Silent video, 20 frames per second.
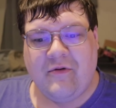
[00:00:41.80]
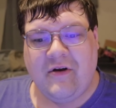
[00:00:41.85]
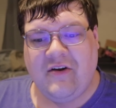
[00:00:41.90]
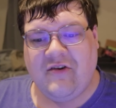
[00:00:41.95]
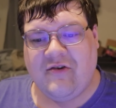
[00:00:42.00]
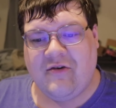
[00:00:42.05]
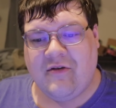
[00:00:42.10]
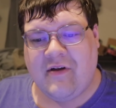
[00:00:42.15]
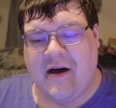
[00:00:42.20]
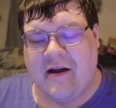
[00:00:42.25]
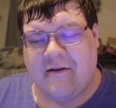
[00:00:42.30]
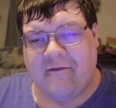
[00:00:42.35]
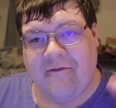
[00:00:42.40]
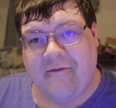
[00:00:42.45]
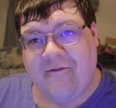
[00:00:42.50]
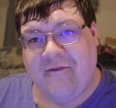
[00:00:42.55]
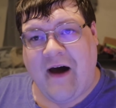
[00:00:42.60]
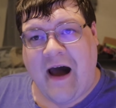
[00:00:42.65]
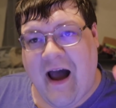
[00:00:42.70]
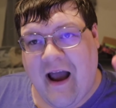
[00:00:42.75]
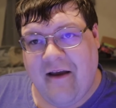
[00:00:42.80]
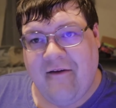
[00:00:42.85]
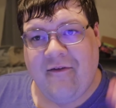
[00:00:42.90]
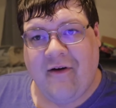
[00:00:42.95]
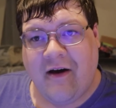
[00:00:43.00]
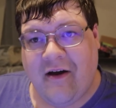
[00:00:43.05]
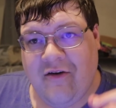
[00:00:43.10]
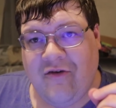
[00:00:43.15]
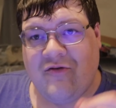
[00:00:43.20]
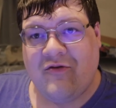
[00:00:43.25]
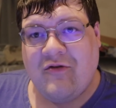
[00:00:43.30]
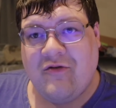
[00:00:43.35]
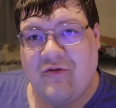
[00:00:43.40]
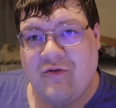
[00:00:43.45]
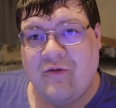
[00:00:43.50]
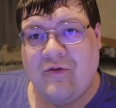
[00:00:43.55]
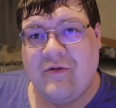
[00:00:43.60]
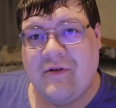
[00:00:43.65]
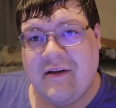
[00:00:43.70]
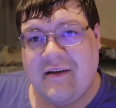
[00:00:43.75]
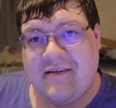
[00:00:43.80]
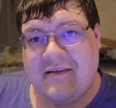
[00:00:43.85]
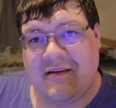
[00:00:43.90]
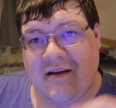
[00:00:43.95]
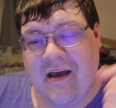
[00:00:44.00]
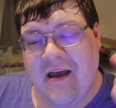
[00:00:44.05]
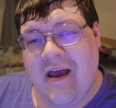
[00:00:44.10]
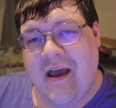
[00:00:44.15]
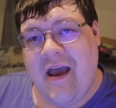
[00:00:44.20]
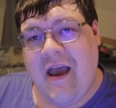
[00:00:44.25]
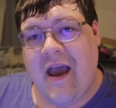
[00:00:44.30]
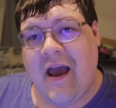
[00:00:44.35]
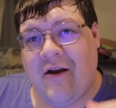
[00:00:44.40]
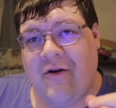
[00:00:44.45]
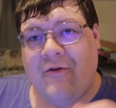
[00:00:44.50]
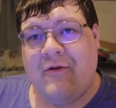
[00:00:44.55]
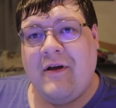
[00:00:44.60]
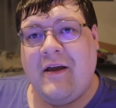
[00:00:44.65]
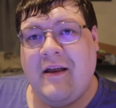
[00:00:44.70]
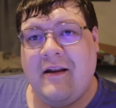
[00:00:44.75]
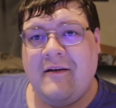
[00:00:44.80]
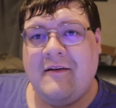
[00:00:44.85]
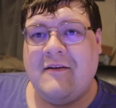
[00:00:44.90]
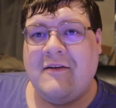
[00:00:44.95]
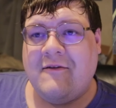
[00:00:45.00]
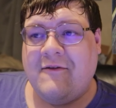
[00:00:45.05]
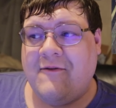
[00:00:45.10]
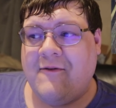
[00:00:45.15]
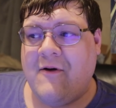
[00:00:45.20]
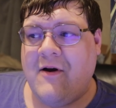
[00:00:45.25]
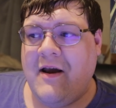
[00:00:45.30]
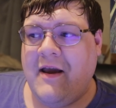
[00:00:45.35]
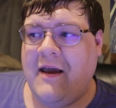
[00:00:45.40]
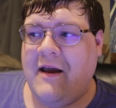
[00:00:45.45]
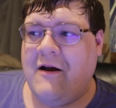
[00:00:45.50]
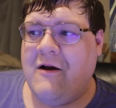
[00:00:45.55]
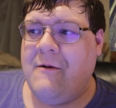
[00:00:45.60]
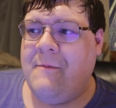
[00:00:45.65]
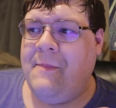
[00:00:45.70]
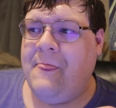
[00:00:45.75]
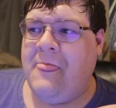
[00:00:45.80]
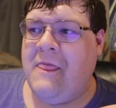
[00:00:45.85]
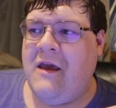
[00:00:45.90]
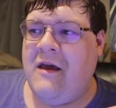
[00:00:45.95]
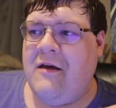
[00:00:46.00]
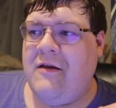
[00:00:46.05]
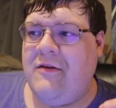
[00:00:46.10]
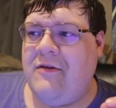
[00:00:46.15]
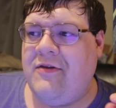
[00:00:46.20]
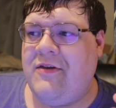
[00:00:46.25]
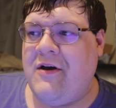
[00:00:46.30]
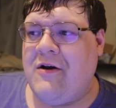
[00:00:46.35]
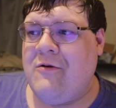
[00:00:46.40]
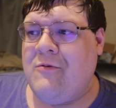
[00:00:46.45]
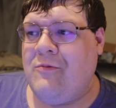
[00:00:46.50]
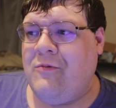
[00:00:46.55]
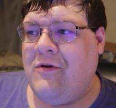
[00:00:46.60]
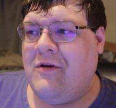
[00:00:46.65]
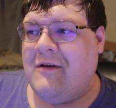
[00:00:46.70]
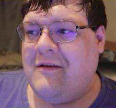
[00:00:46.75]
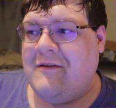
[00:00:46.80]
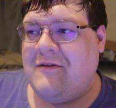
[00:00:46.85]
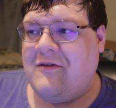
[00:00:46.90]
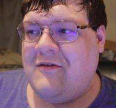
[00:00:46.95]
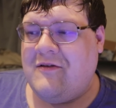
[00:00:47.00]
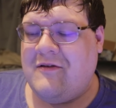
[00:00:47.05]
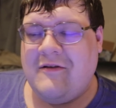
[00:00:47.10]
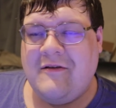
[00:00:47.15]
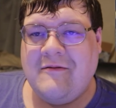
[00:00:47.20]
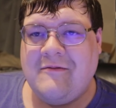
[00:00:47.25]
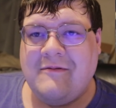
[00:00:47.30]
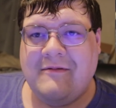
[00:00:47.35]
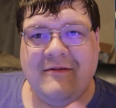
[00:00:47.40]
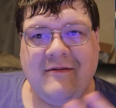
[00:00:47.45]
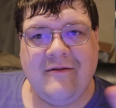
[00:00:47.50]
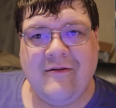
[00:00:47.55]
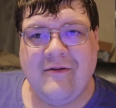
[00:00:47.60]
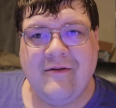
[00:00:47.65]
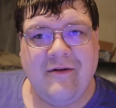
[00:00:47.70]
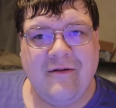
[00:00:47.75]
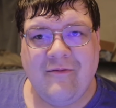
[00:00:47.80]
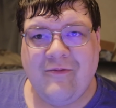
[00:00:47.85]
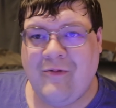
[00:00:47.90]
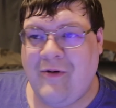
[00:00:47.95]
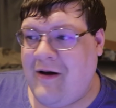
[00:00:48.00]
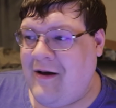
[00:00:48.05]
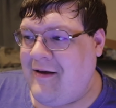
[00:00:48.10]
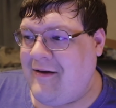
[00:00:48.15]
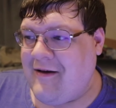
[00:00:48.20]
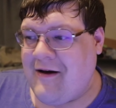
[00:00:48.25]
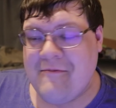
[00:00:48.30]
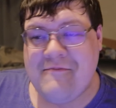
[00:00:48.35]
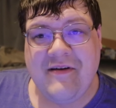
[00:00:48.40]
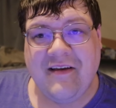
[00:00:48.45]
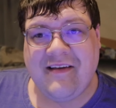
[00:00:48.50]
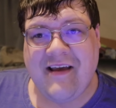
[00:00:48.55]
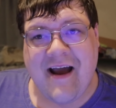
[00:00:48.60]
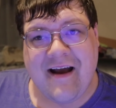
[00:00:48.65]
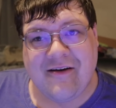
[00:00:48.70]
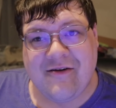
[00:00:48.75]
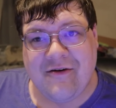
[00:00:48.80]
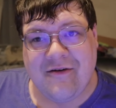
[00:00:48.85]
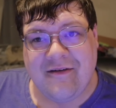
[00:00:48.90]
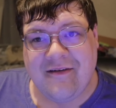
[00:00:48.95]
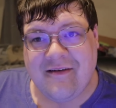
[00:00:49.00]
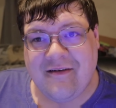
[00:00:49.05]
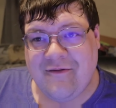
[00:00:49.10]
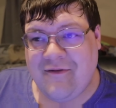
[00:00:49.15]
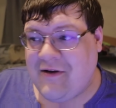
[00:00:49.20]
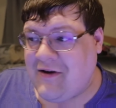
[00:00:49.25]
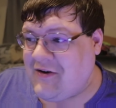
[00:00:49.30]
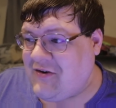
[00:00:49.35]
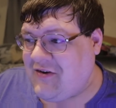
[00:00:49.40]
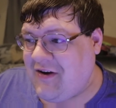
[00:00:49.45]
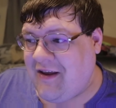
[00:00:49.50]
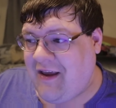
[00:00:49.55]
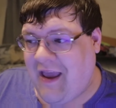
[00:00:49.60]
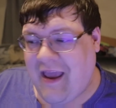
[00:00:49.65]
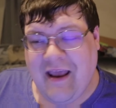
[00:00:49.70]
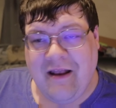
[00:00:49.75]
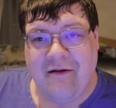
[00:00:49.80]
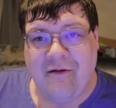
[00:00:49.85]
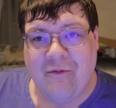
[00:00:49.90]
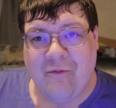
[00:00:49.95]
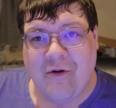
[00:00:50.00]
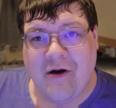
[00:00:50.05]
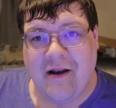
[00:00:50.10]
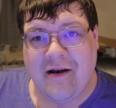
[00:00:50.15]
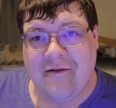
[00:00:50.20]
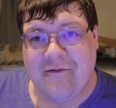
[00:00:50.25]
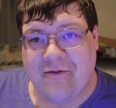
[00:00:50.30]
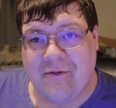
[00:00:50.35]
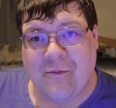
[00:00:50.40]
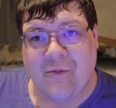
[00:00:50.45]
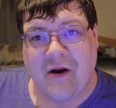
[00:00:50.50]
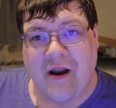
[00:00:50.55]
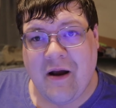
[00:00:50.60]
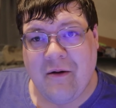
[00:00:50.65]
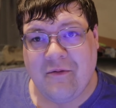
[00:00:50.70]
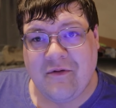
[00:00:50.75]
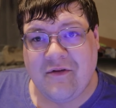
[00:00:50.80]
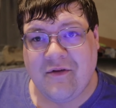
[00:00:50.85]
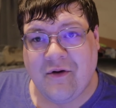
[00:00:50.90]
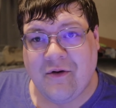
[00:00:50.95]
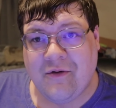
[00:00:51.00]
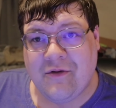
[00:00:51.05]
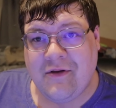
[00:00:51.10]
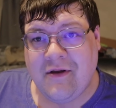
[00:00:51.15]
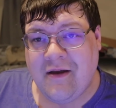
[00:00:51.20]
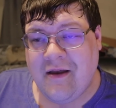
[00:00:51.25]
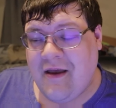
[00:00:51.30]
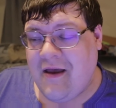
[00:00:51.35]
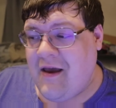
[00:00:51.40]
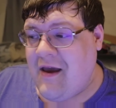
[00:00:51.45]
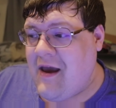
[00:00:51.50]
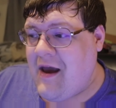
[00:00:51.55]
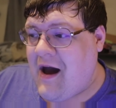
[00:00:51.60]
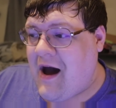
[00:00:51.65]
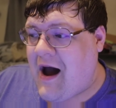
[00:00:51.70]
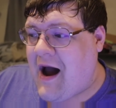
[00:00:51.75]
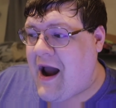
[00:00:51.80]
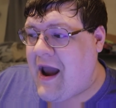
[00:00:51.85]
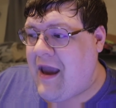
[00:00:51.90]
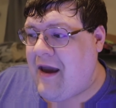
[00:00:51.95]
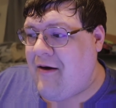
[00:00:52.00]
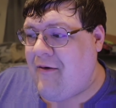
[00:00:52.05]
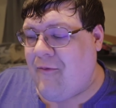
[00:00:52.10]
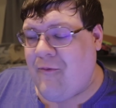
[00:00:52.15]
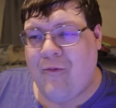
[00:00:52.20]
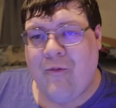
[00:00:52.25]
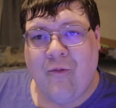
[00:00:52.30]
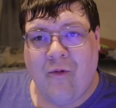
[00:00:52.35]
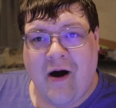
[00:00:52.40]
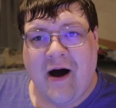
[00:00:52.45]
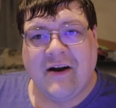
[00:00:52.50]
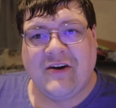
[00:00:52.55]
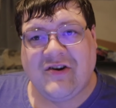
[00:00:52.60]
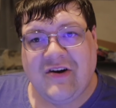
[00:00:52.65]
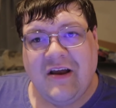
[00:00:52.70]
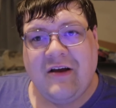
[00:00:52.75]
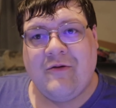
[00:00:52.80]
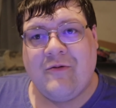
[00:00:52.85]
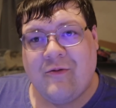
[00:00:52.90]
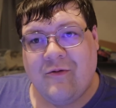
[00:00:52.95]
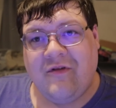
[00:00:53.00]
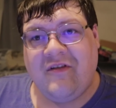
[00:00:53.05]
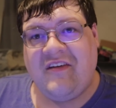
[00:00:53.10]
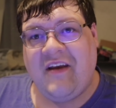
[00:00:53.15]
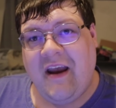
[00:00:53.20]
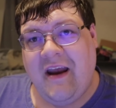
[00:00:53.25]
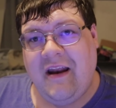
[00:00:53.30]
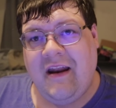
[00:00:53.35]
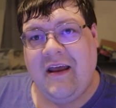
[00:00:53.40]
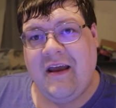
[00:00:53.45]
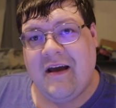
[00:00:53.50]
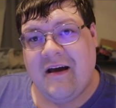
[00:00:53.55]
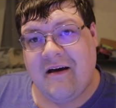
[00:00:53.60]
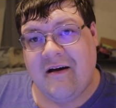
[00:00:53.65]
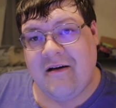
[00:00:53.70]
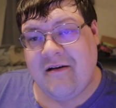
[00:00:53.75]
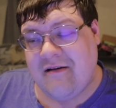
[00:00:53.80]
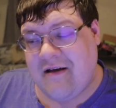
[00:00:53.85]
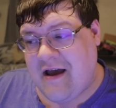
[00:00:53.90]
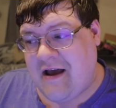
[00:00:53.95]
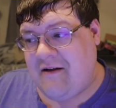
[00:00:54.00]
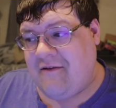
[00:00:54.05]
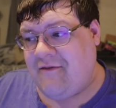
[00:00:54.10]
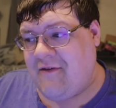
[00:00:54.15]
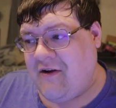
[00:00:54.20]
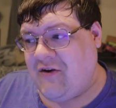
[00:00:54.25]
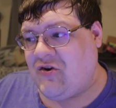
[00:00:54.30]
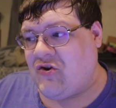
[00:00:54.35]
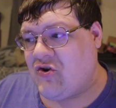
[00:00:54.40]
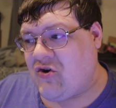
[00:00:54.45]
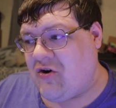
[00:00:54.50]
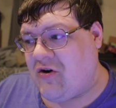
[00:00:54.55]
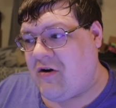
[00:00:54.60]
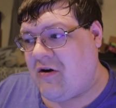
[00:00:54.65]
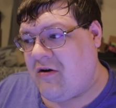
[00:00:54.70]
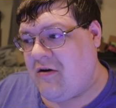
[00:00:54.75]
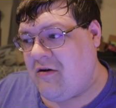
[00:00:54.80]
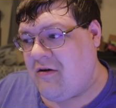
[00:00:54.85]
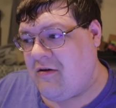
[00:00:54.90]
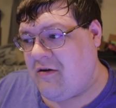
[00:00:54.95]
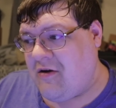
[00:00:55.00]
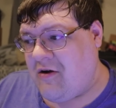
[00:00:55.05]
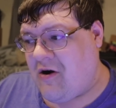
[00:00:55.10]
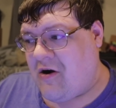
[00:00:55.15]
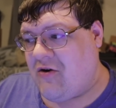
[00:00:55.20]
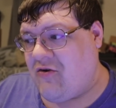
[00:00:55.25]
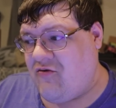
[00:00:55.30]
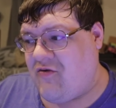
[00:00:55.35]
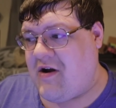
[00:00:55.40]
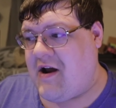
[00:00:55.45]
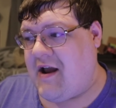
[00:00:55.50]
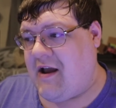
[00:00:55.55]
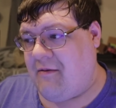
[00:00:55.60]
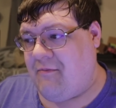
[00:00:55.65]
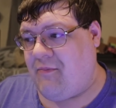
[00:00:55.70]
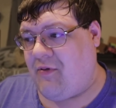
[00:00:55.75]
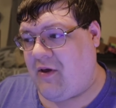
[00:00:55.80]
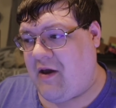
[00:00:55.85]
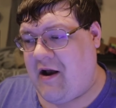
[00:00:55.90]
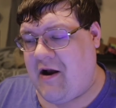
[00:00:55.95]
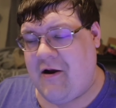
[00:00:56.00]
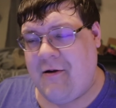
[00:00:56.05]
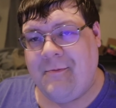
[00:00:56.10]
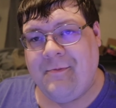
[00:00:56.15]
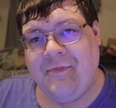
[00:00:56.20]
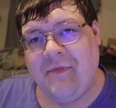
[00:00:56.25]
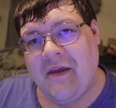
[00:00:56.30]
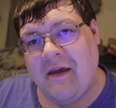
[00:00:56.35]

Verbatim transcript: Regional, out of 500 duelists entering into the fray here, there was Abyss Actors finishing 8 and 1 from what I was told. I watched a Crusadia Adventure Guard Dragon player